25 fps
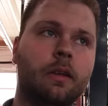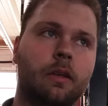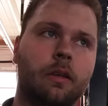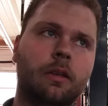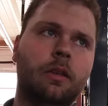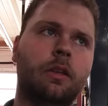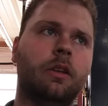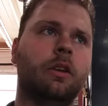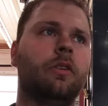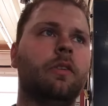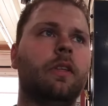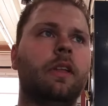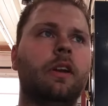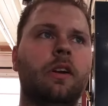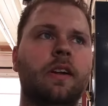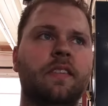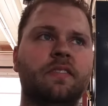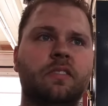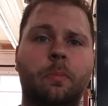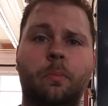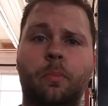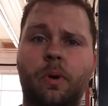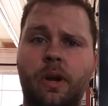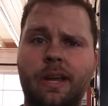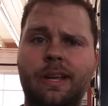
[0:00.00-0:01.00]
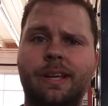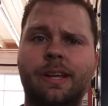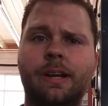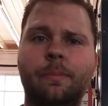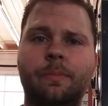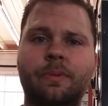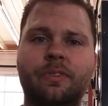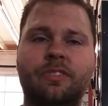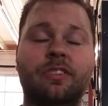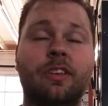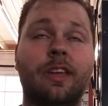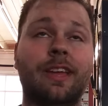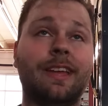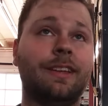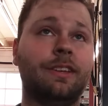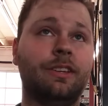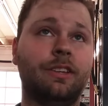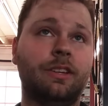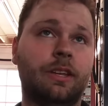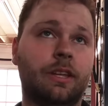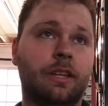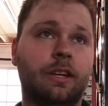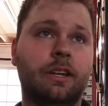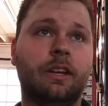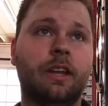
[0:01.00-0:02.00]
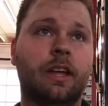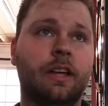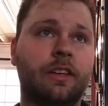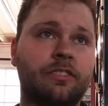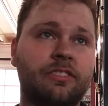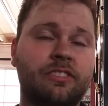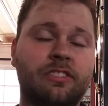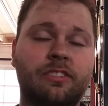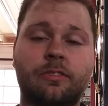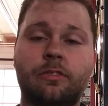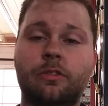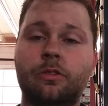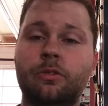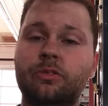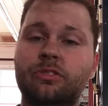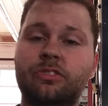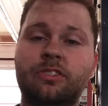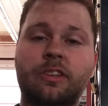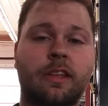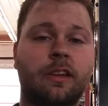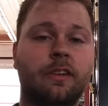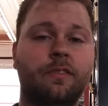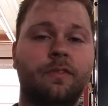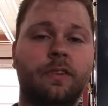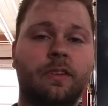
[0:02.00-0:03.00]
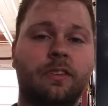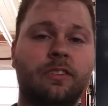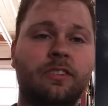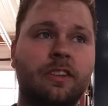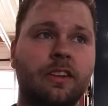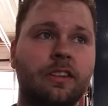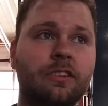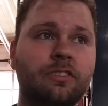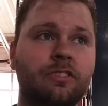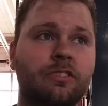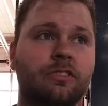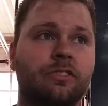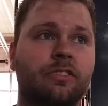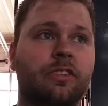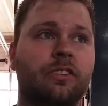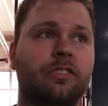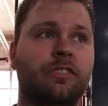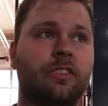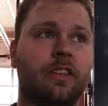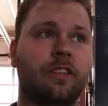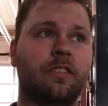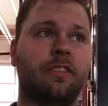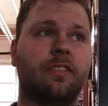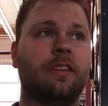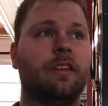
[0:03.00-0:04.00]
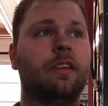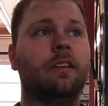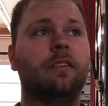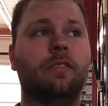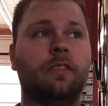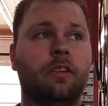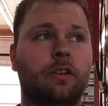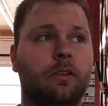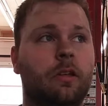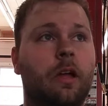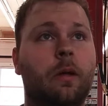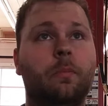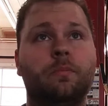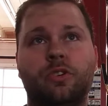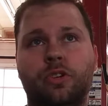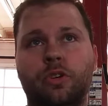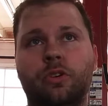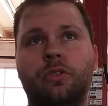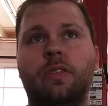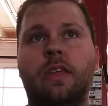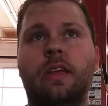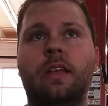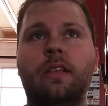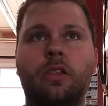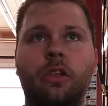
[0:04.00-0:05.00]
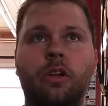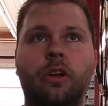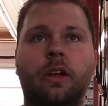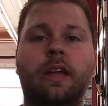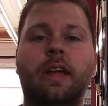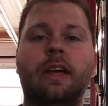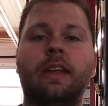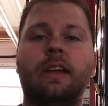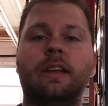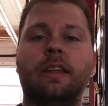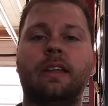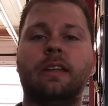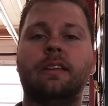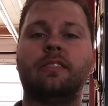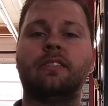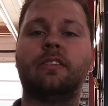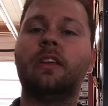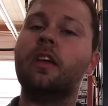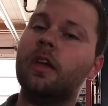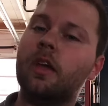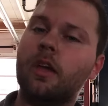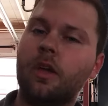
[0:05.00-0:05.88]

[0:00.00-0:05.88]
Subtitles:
you know, they don't have to break up a set, and you get a nice new set of extensions, because I'm sure they look at it as,